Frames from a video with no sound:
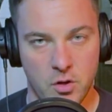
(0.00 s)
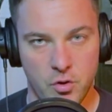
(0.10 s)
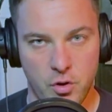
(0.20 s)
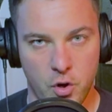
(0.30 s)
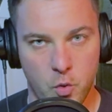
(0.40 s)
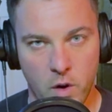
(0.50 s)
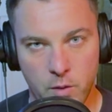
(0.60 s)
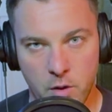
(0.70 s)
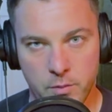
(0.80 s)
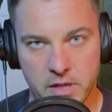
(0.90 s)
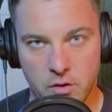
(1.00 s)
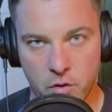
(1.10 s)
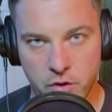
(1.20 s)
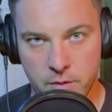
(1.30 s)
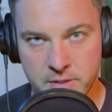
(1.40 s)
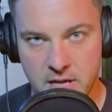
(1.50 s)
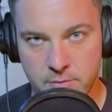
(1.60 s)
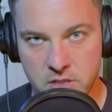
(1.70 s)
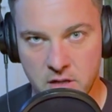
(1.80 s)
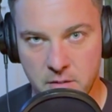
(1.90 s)
not quite where we thought the upset
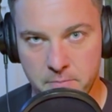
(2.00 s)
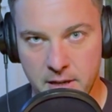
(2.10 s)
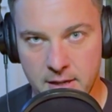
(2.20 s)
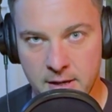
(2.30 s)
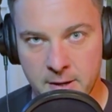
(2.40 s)
was going to be.